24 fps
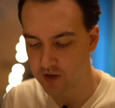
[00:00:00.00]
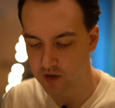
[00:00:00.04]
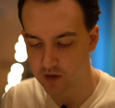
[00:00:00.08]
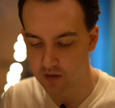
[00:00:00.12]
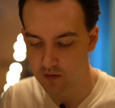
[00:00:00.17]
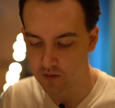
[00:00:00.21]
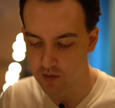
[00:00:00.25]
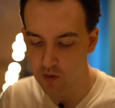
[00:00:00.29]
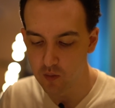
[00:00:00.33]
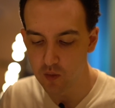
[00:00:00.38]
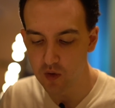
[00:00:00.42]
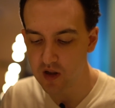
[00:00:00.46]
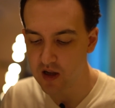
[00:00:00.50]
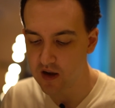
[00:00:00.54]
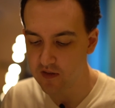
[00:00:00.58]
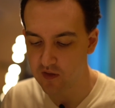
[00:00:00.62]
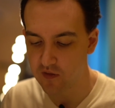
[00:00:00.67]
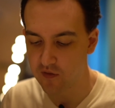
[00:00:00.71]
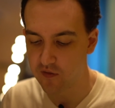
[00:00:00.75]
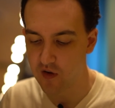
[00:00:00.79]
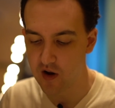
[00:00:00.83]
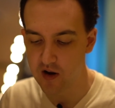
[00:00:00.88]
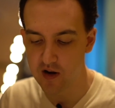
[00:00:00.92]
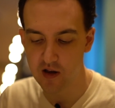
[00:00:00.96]
So we'll have
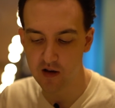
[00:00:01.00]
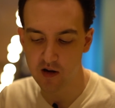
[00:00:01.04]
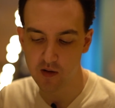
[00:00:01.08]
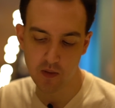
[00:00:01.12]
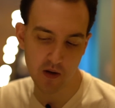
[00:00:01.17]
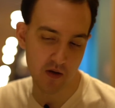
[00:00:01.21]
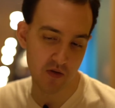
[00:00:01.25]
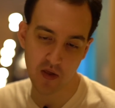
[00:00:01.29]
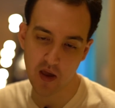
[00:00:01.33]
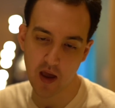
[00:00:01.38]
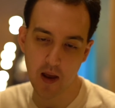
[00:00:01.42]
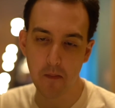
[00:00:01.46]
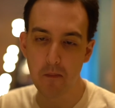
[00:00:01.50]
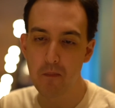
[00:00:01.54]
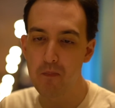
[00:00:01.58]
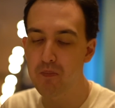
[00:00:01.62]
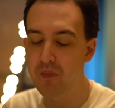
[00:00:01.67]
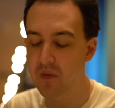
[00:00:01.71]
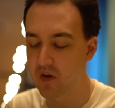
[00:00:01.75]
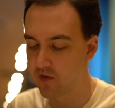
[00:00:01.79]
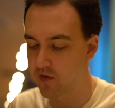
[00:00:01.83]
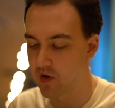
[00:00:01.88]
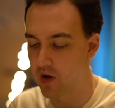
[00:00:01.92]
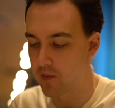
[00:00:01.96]
to find out about that
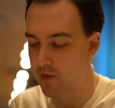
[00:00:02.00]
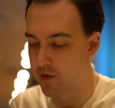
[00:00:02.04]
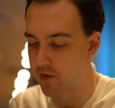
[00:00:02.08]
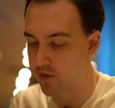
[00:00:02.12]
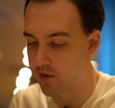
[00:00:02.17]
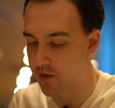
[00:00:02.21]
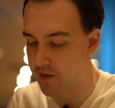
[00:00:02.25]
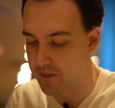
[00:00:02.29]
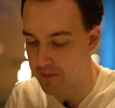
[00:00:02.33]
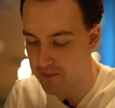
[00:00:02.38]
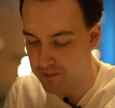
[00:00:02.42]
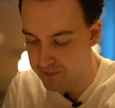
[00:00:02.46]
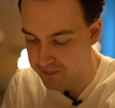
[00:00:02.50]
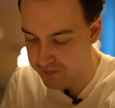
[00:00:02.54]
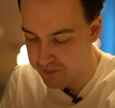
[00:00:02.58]
as time goes on.